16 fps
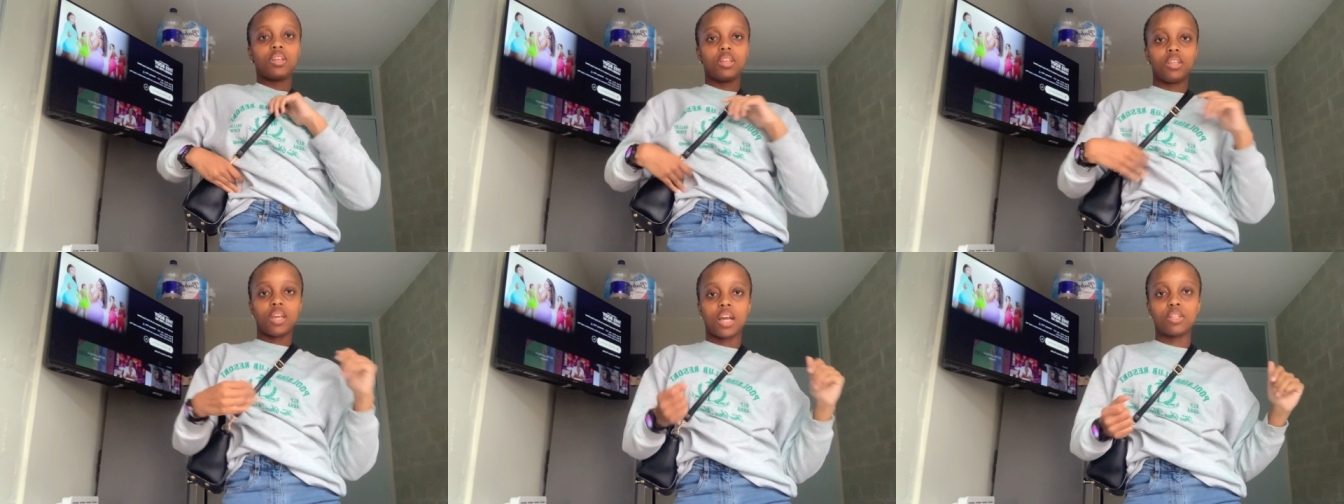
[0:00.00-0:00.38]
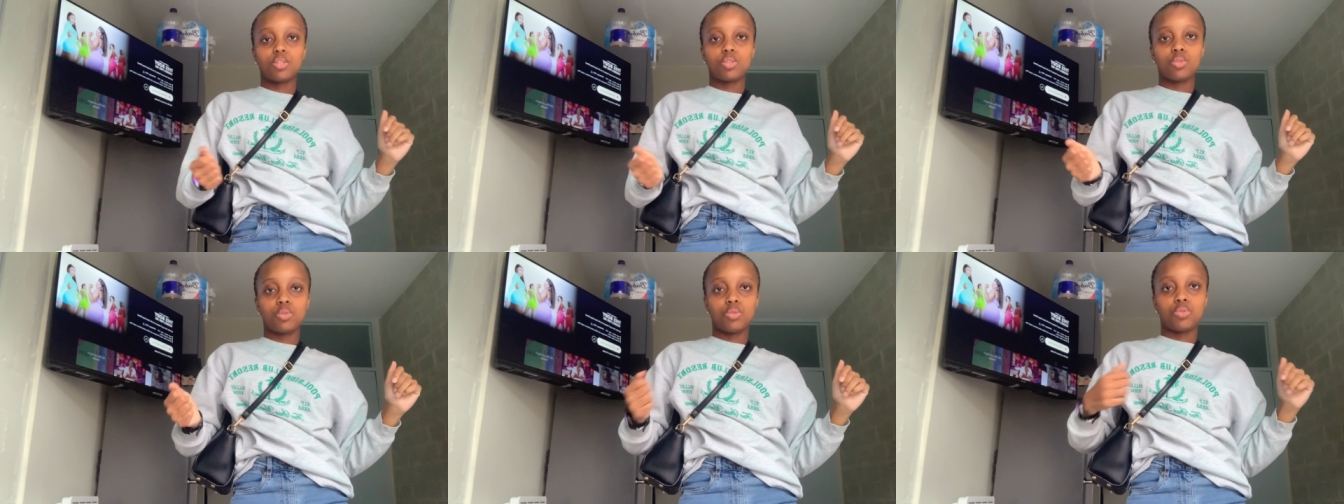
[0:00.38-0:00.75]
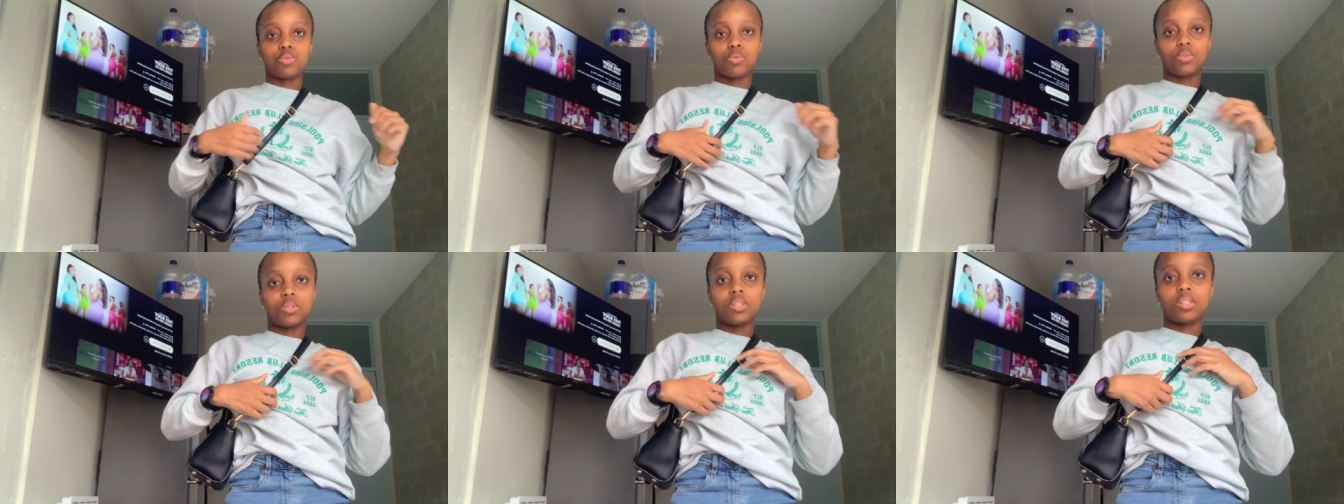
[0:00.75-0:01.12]
yeah it's too
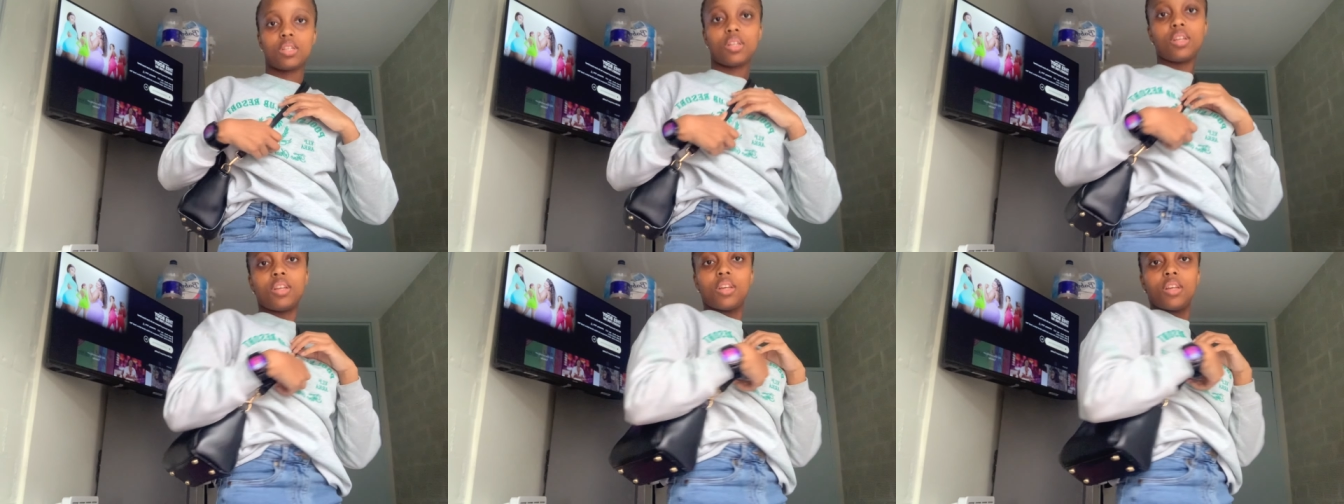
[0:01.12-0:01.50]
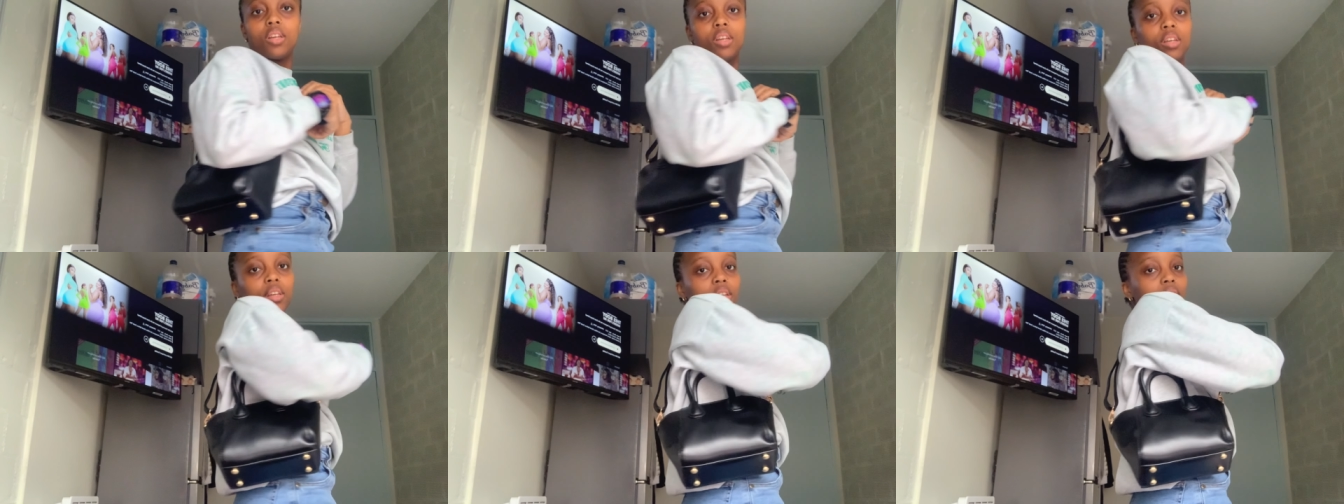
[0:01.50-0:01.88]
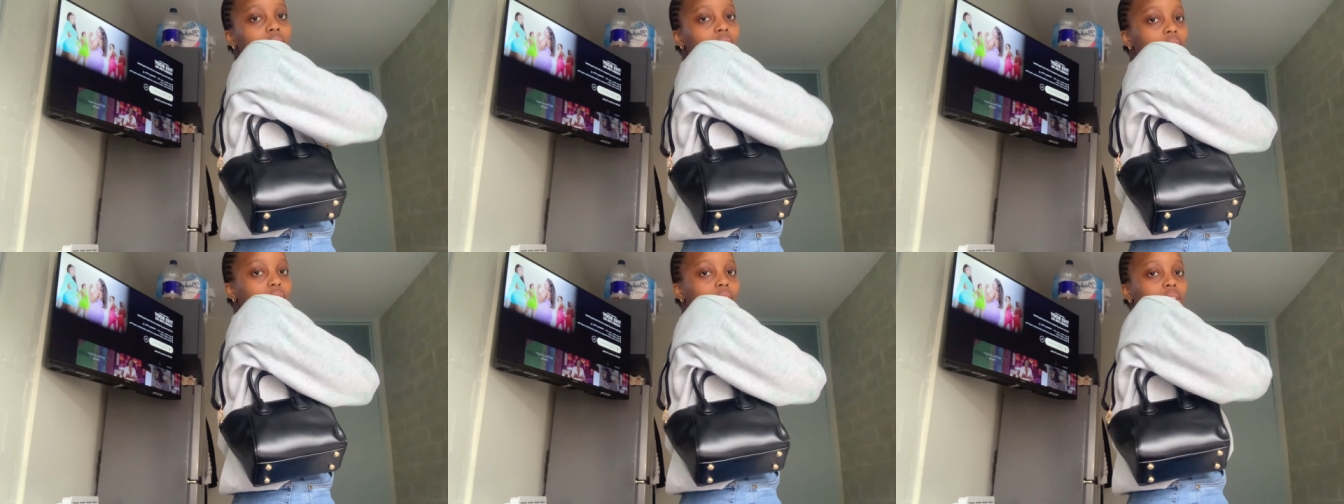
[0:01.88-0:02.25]
short
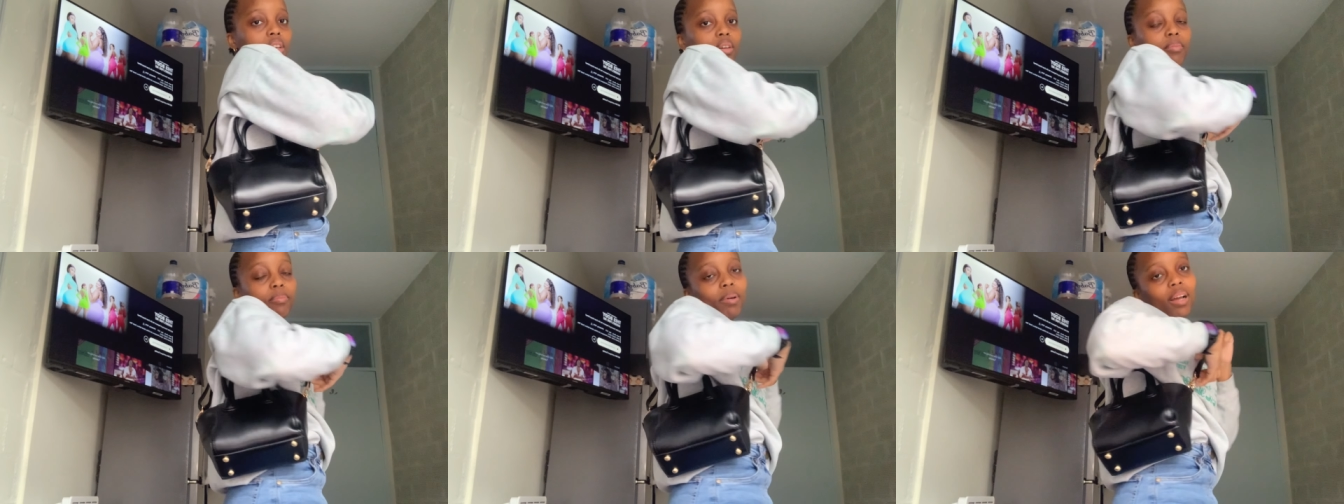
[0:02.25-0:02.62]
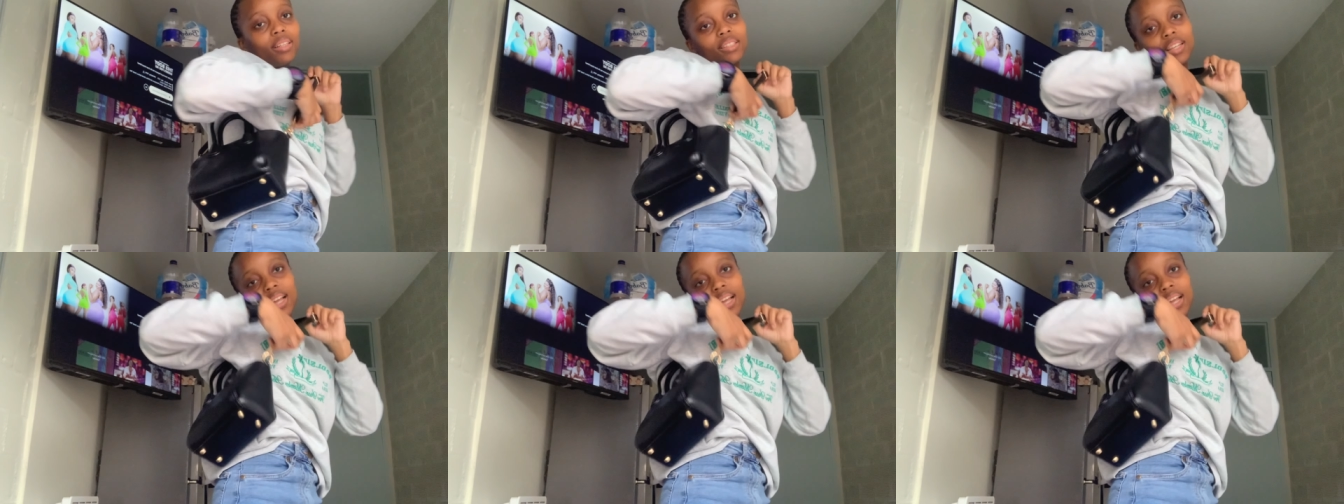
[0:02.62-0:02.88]
but